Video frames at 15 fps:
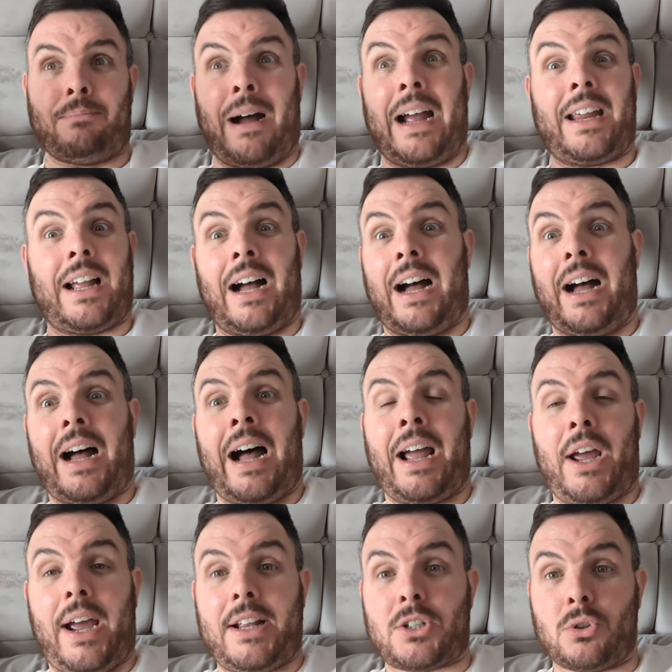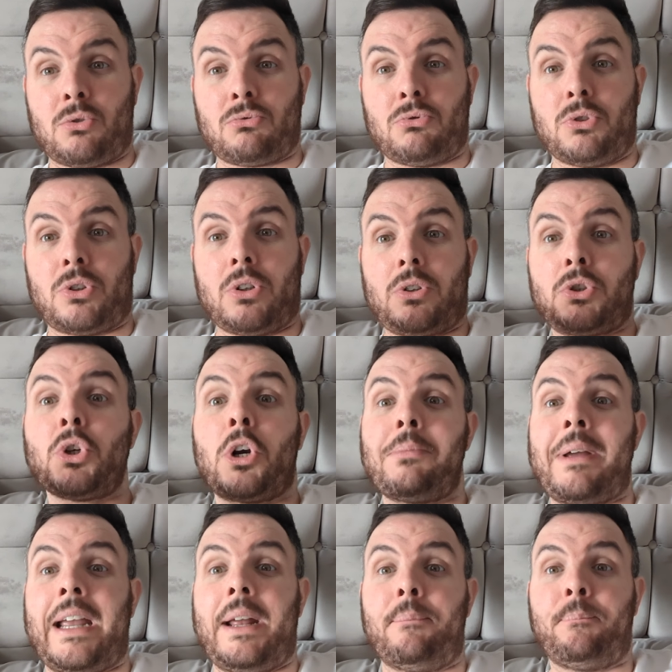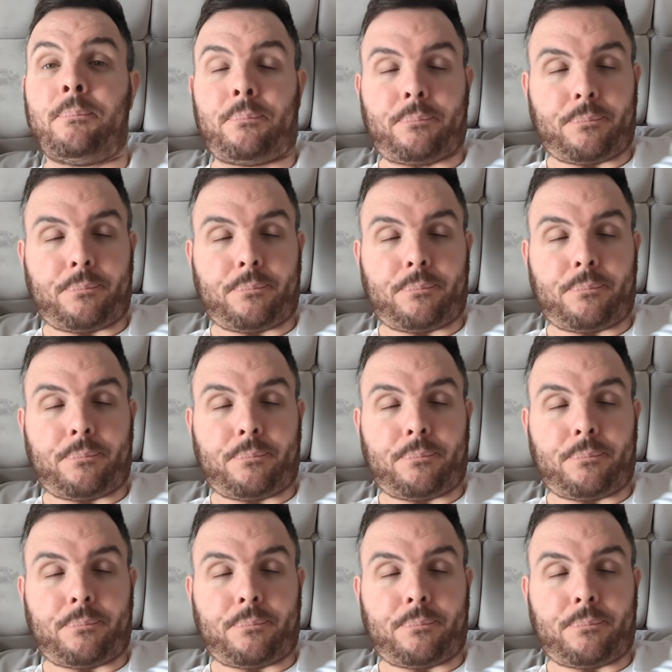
my car, i800. Do you know what I mean?